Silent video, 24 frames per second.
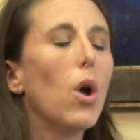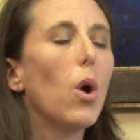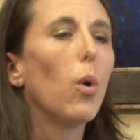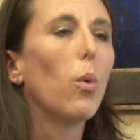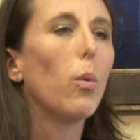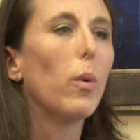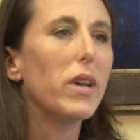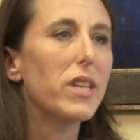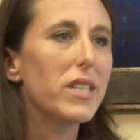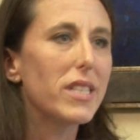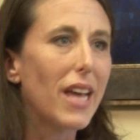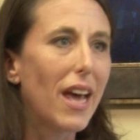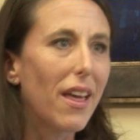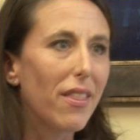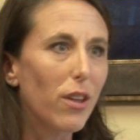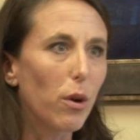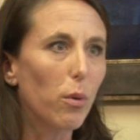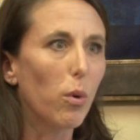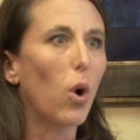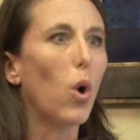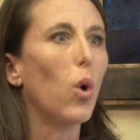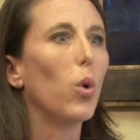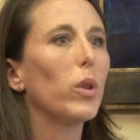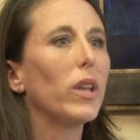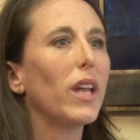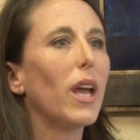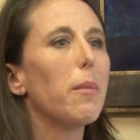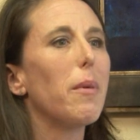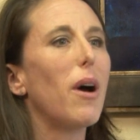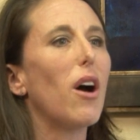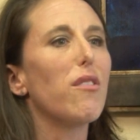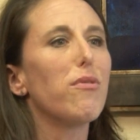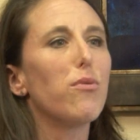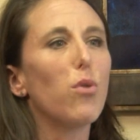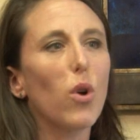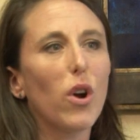was that there were only
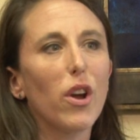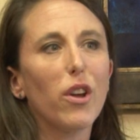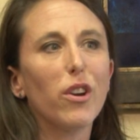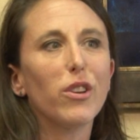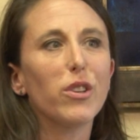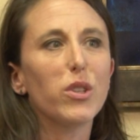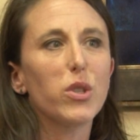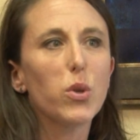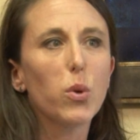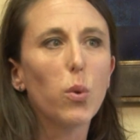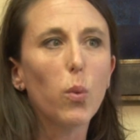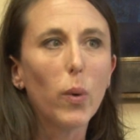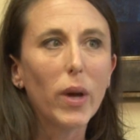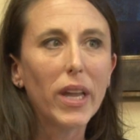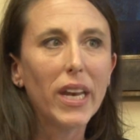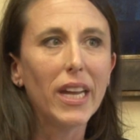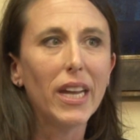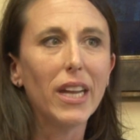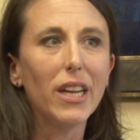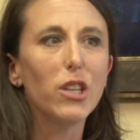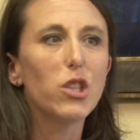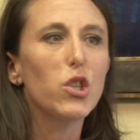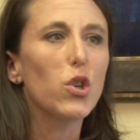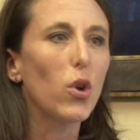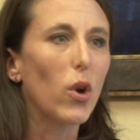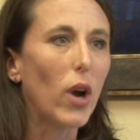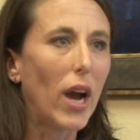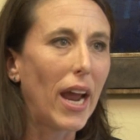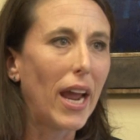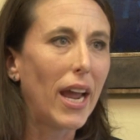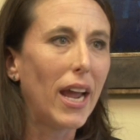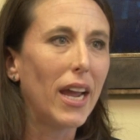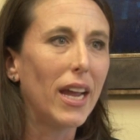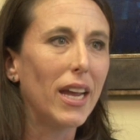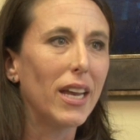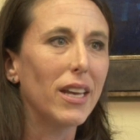about 420
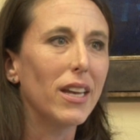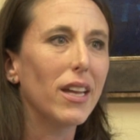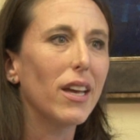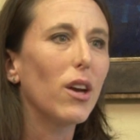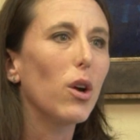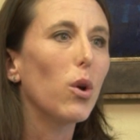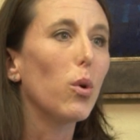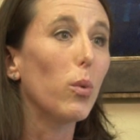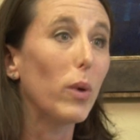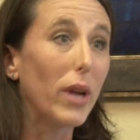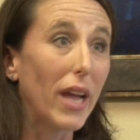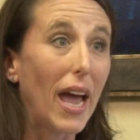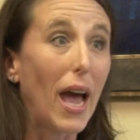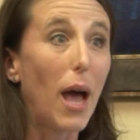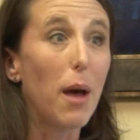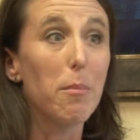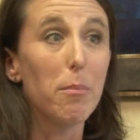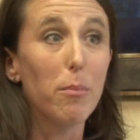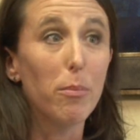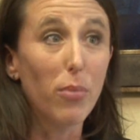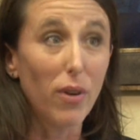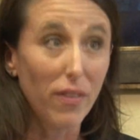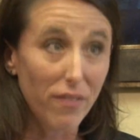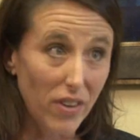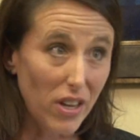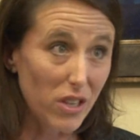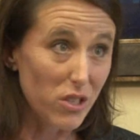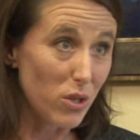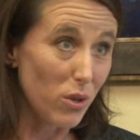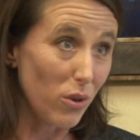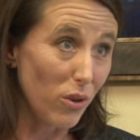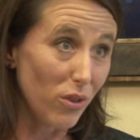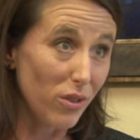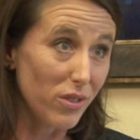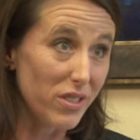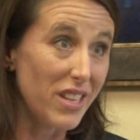trained rehab
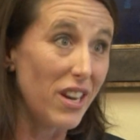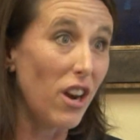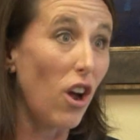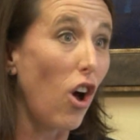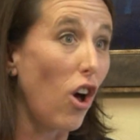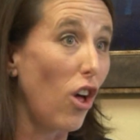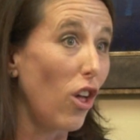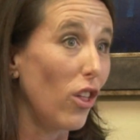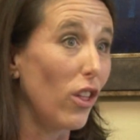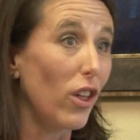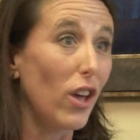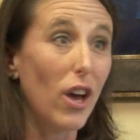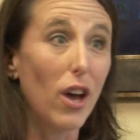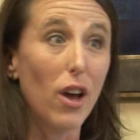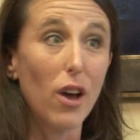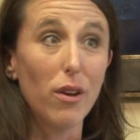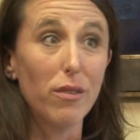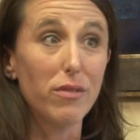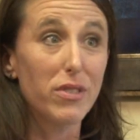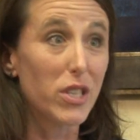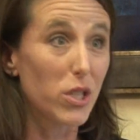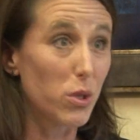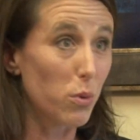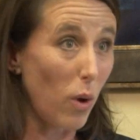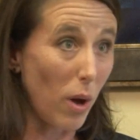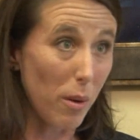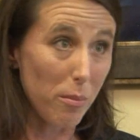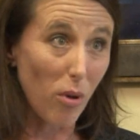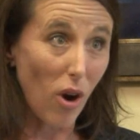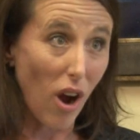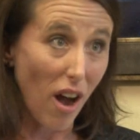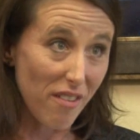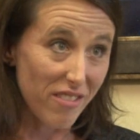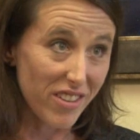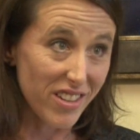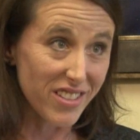professionals in all of Sichuan
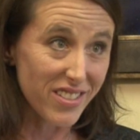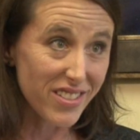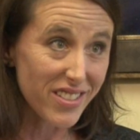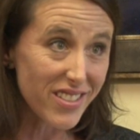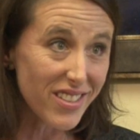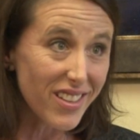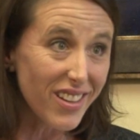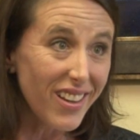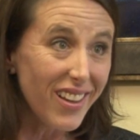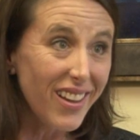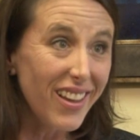province.